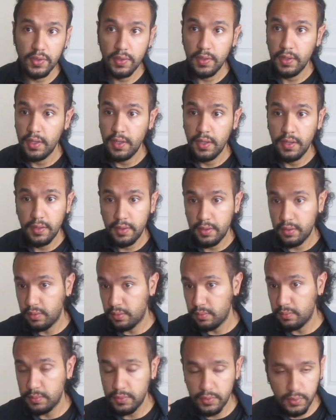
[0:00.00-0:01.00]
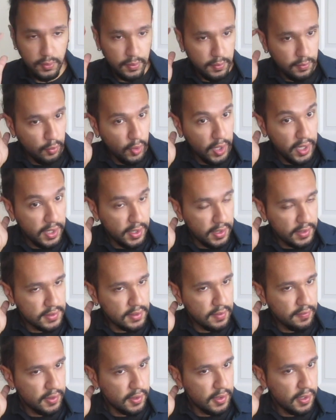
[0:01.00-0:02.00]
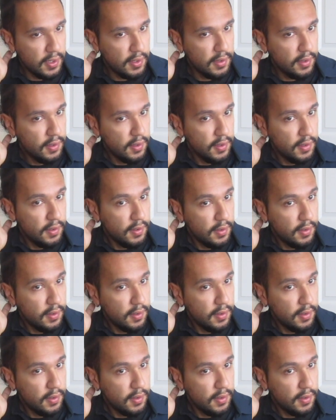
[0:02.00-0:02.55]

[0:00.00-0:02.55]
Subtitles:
watching, you know, doing writing and stuff like that,